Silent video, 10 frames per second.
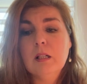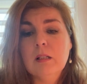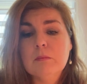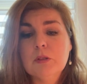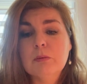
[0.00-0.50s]

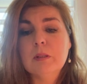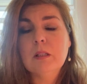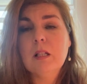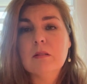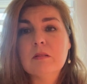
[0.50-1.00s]
um, to
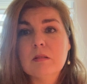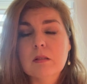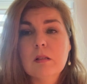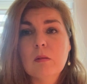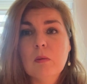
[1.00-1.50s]
really
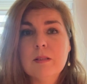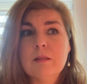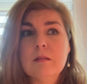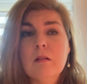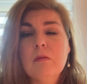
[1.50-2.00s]
assert
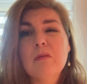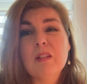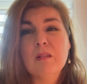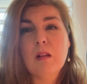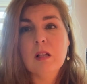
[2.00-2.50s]
oneself
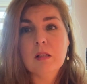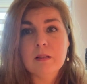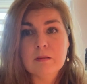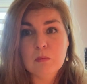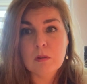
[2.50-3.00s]
with a lot
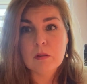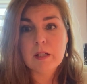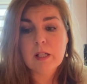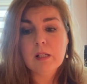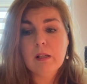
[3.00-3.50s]
less
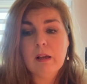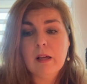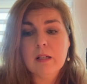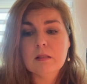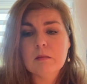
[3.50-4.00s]
worry
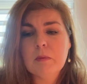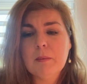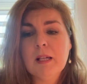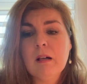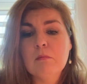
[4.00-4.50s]
and
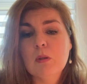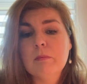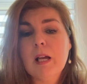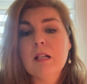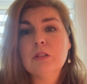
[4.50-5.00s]
maybe have more
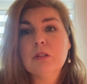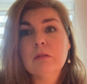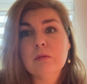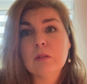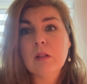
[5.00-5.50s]

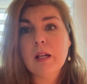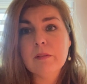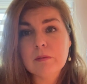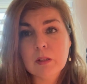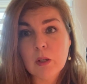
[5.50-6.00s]
passion for
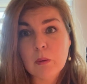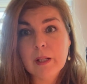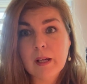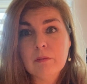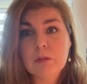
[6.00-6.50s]
life and
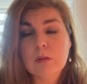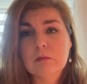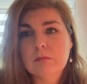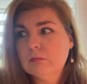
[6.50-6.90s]
going after